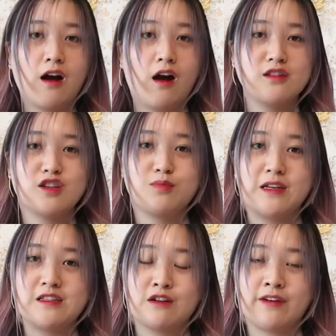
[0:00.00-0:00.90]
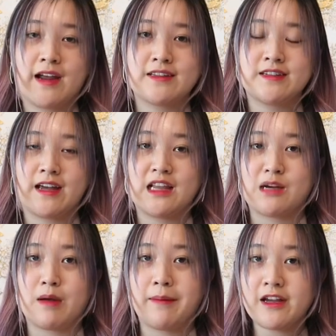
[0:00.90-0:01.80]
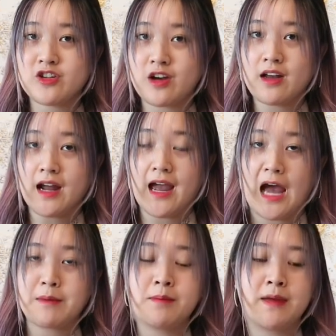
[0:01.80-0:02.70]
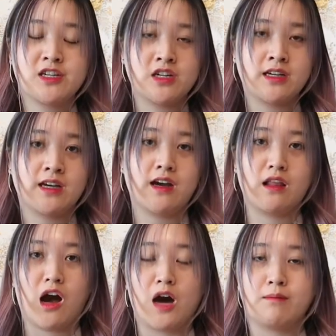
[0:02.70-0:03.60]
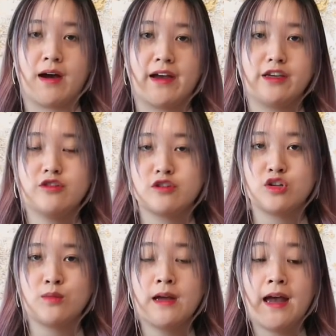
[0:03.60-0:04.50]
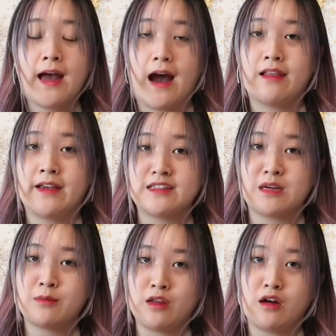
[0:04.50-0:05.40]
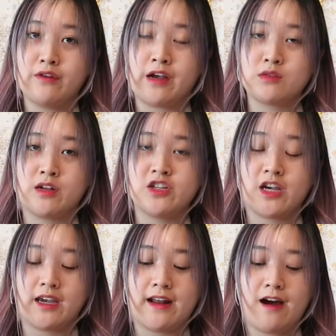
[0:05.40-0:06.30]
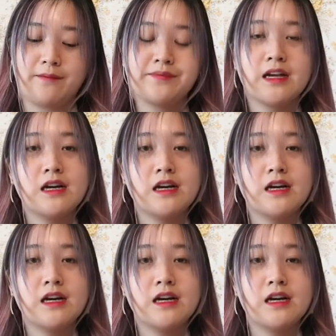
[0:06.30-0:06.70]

Also, please don't forget to take a look at my Patreon. I have been mentioning it a lot on my YouTube. I'll link it down below if you guys want to check it out.